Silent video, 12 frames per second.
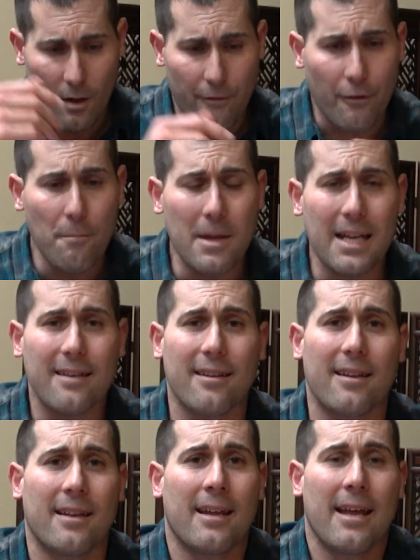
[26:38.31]
for me
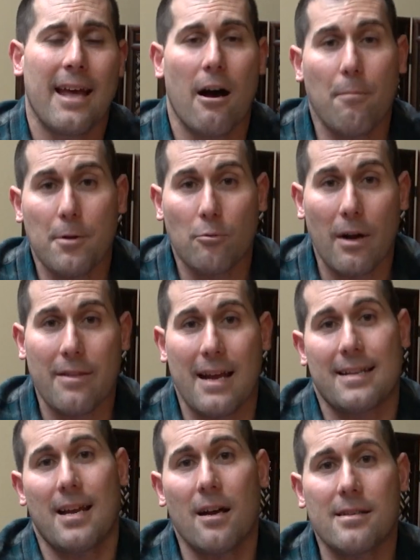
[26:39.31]
to help you rent
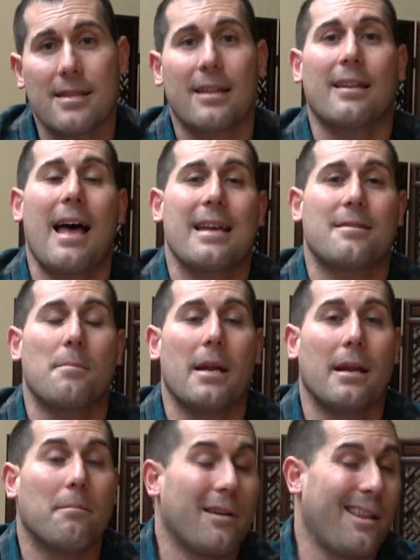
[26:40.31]
that tux at the last
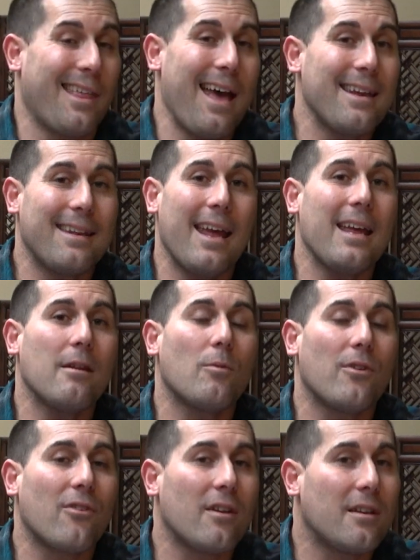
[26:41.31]
minute. But if that day
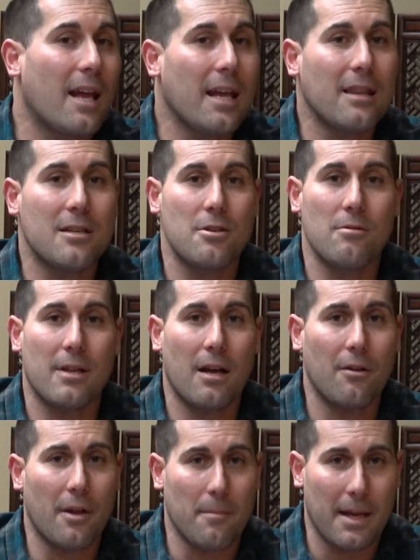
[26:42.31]
was the day that you
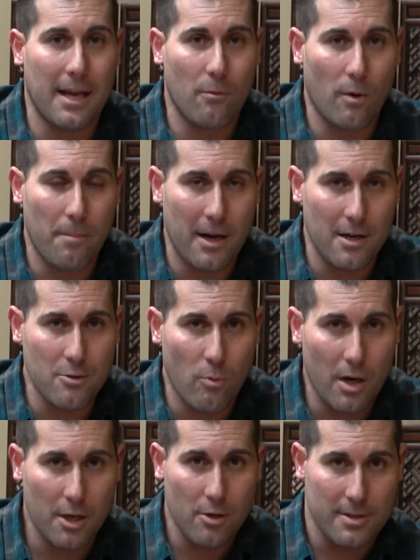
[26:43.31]
yelled at me, and what parents
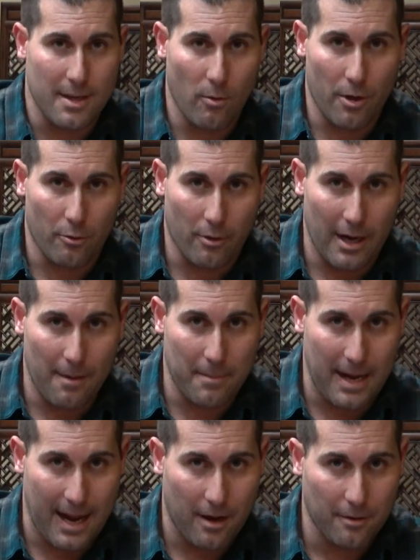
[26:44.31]
want to do is they want to ramp
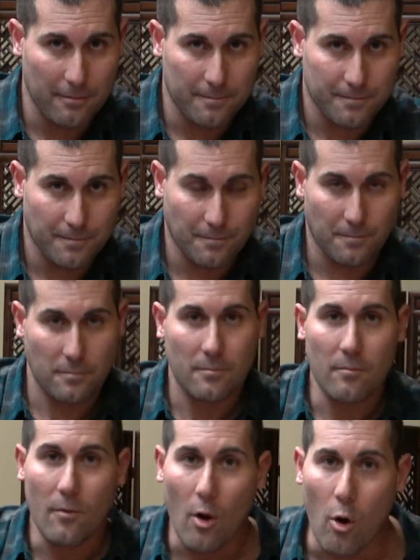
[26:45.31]
down
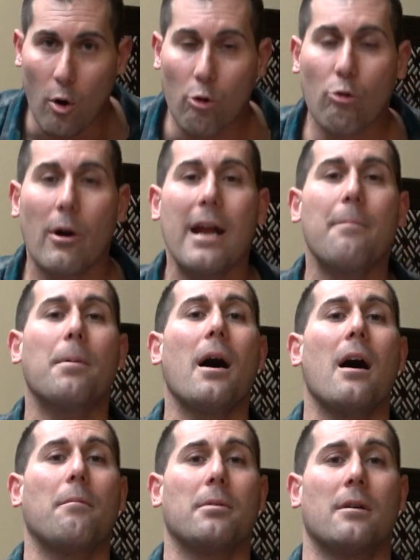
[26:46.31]
or ramp
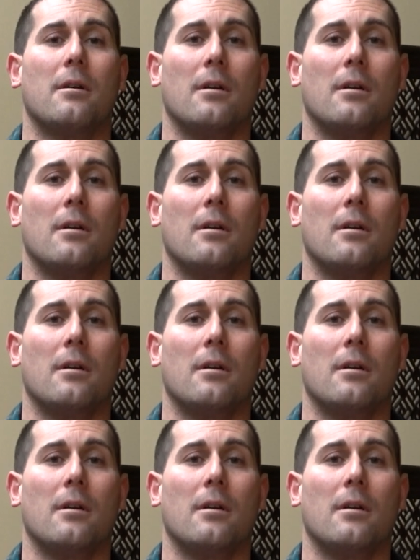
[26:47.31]
up